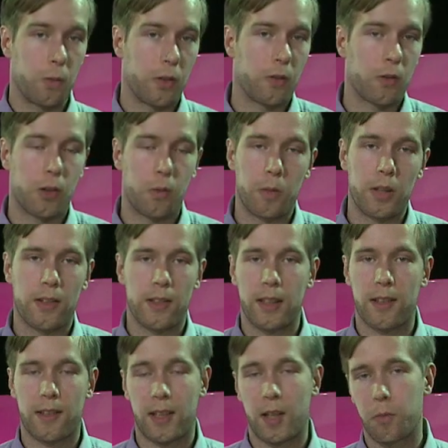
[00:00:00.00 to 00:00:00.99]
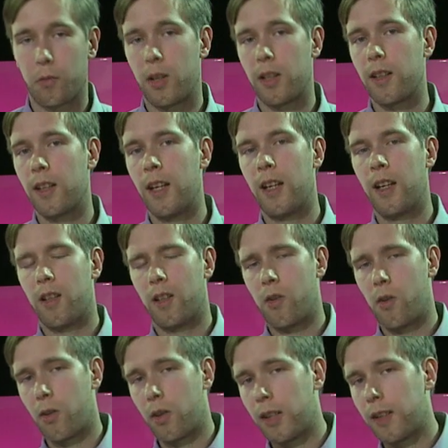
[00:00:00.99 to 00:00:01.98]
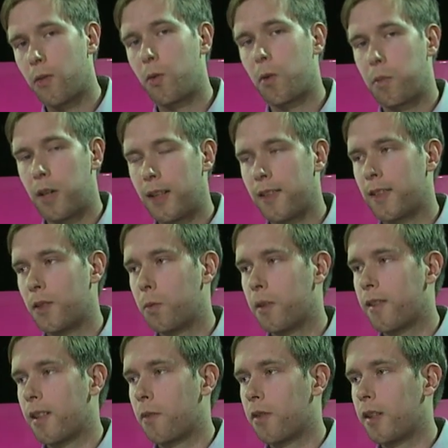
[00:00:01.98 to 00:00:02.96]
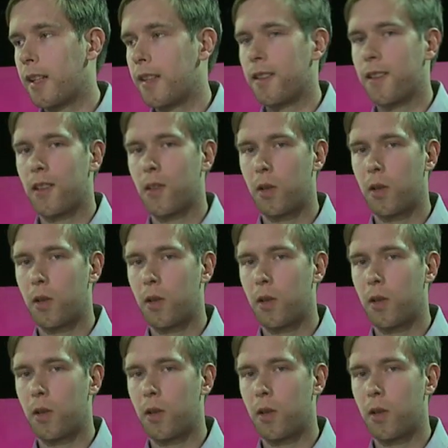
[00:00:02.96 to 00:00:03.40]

which could be seen as an upgrade, or you need to replace it with something else.